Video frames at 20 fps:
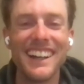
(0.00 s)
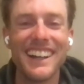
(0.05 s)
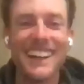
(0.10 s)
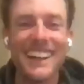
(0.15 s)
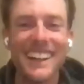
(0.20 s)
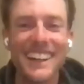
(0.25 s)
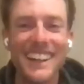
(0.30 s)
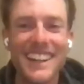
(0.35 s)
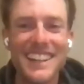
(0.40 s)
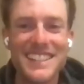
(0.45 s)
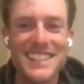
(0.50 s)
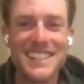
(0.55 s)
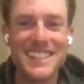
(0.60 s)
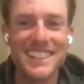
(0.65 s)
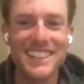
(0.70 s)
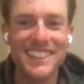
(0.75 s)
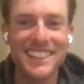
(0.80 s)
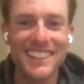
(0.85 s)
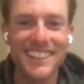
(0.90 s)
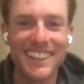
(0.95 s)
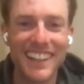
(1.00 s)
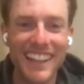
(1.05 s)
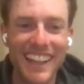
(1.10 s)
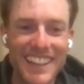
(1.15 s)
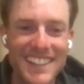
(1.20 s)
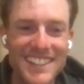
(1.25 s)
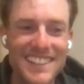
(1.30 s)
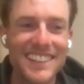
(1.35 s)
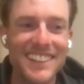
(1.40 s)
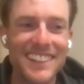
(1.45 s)
I guess the
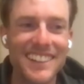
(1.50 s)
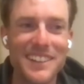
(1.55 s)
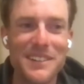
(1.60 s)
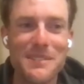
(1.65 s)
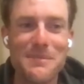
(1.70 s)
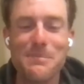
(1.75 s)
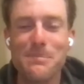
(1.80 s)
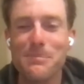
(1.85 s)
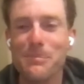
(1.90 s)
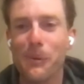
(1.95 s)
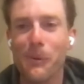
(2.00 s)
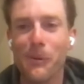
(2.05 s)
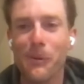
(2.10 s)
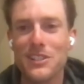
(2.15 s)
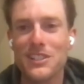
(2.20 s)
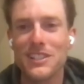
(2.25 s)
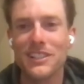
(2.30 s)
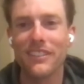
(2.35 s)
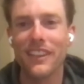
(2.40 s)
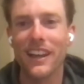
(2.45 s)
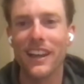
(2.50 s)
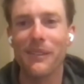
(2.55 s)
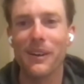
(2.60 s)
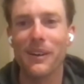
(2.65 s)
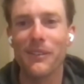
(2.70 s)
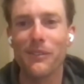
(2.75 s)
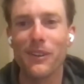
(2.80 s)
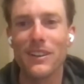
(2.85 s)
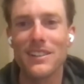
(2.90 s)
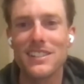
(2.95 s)
later portion of
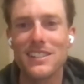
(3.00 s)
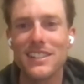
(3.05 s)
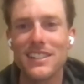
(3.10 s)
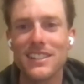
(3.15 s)
that one, once I